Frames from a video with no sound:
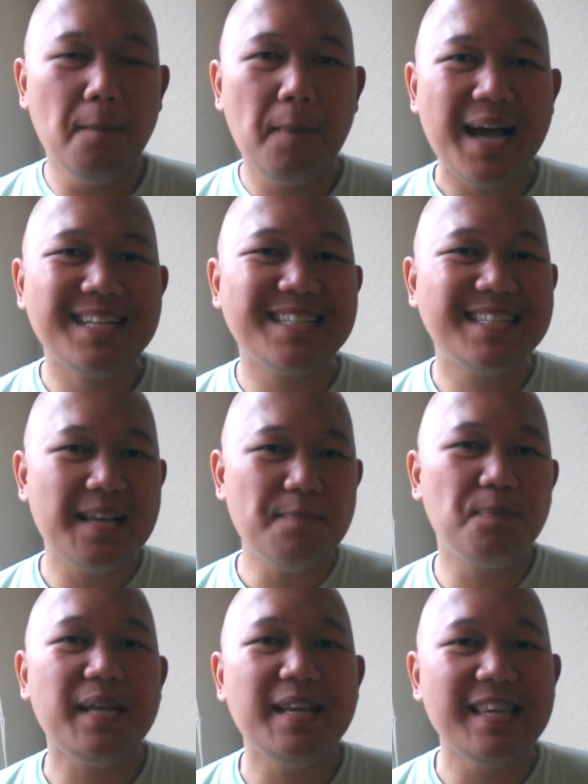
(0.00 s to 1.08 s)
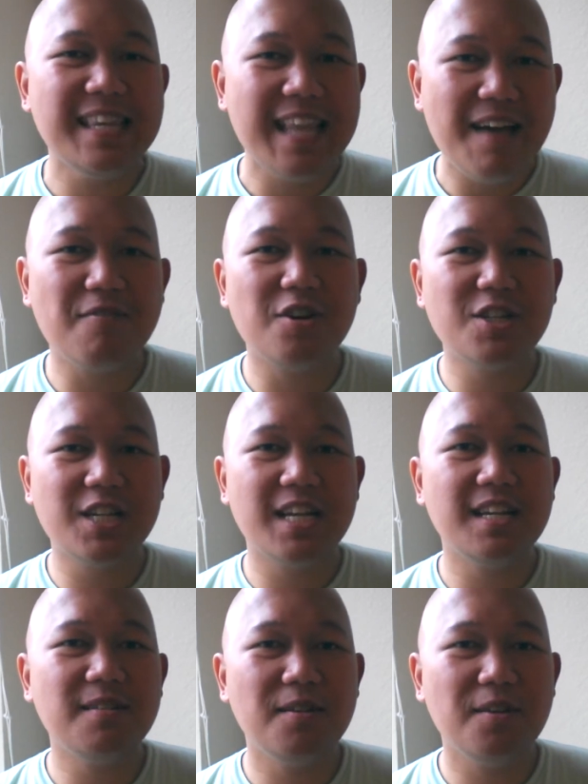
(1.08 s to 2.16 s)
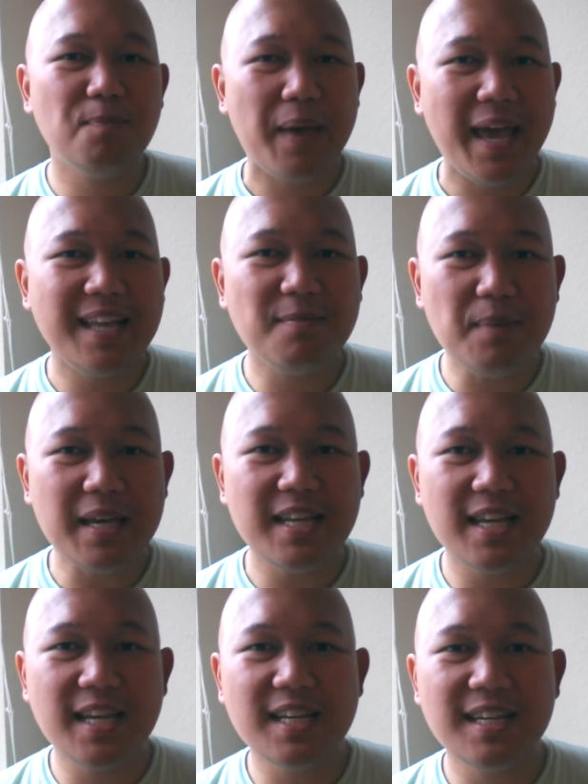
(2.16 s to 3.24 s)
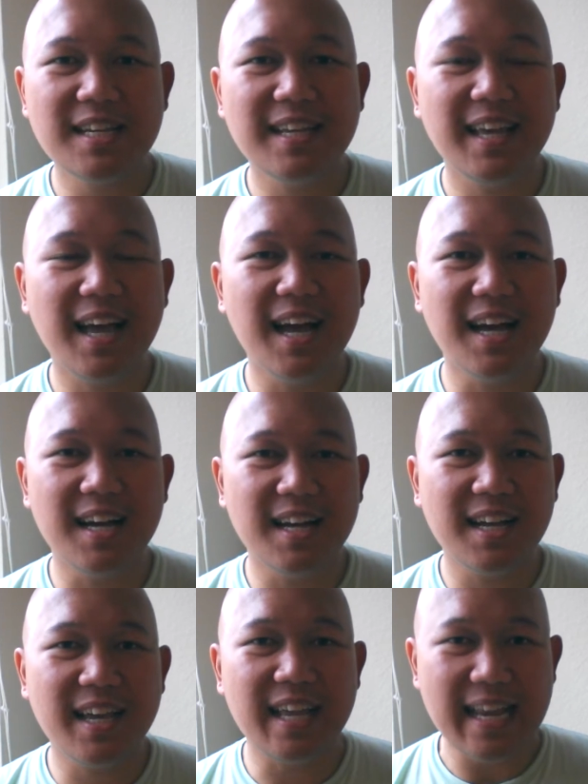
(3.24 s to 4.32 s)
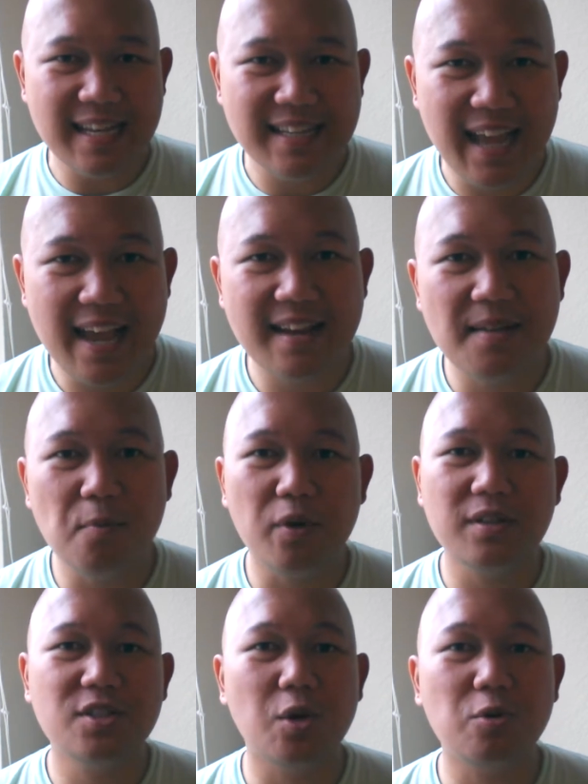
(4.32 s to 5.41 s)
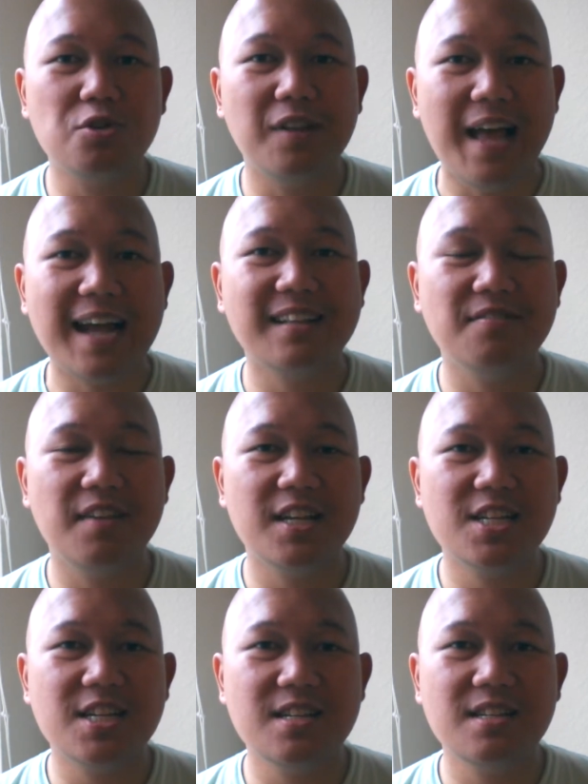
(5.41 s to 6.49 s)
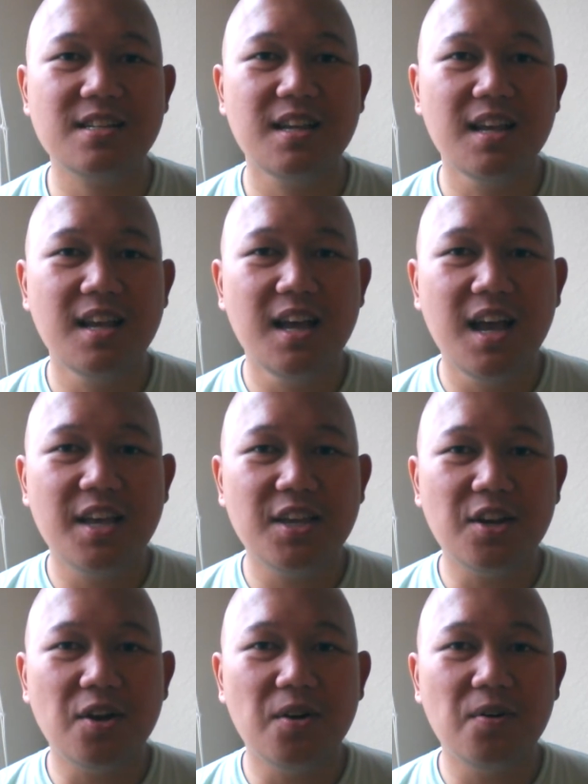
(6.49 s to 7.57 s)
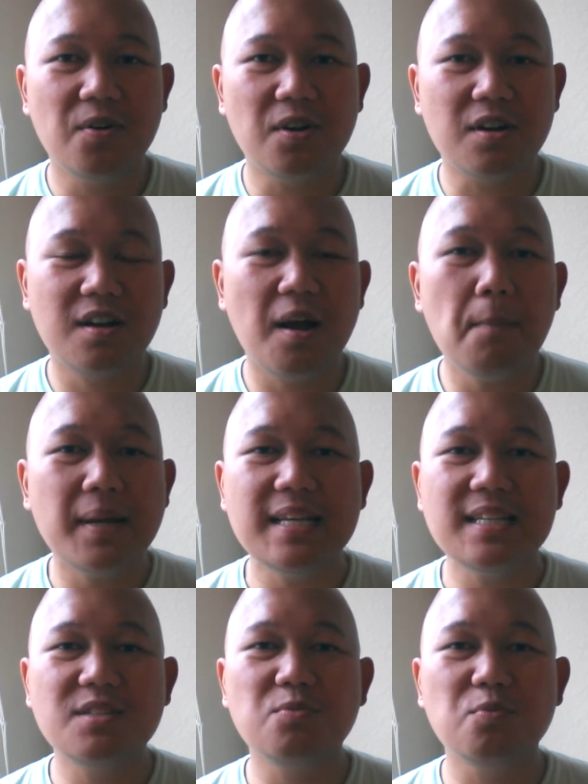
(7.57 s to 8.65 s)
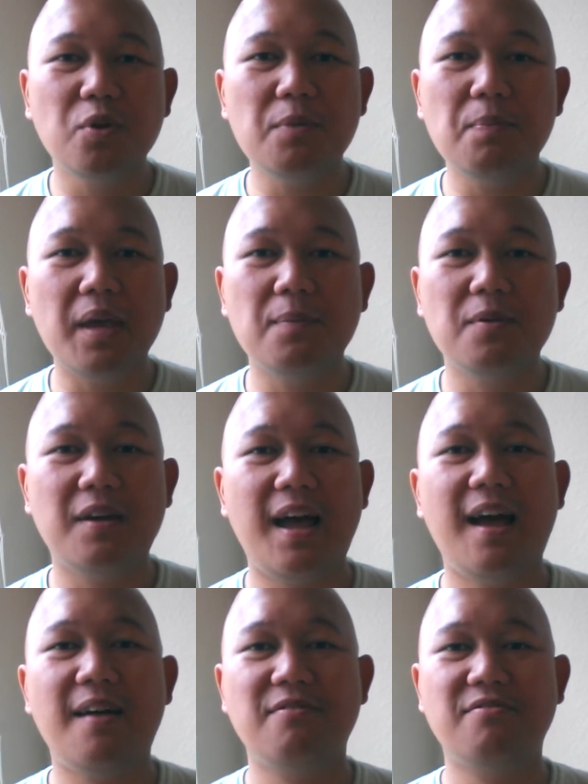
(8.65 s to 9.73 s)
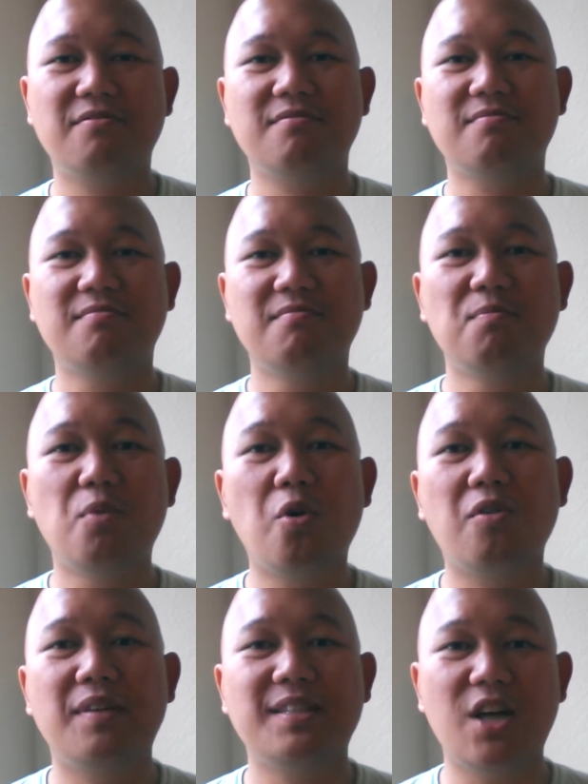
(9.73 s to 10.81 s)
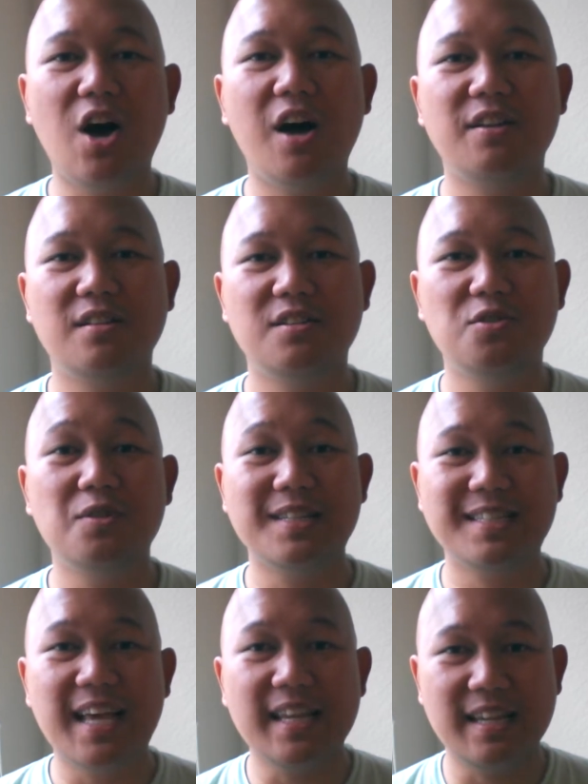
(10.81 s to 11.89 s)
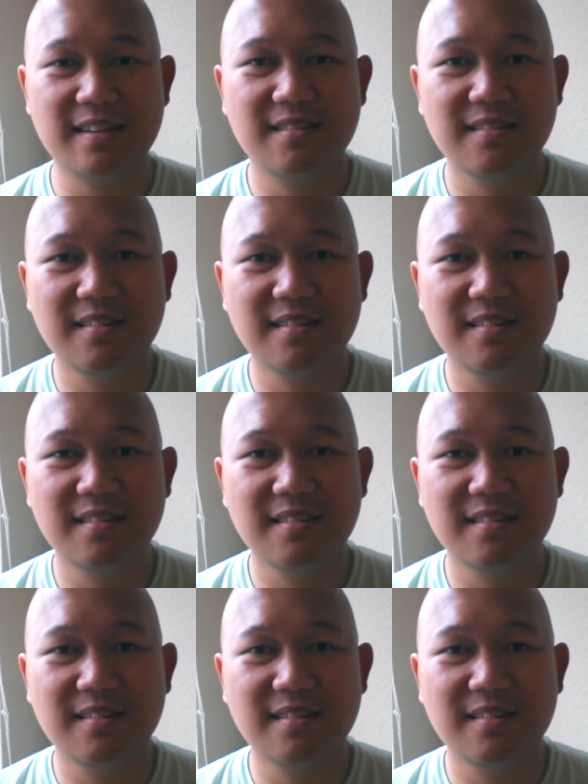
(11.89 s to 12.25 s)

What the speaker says: by simply leveraging paid media in tandem with social activation, or companies wouldn't be able to have more of its audience do the selling